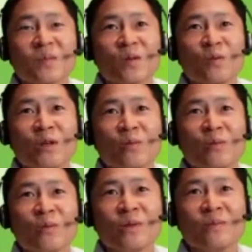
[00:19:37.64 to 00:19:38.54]
what do
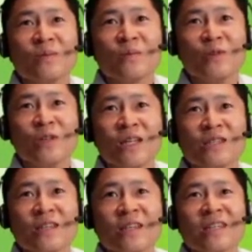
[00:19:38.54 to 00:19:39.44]
you
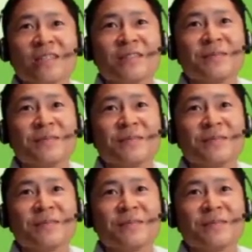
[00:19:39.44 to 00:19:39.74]
guys think?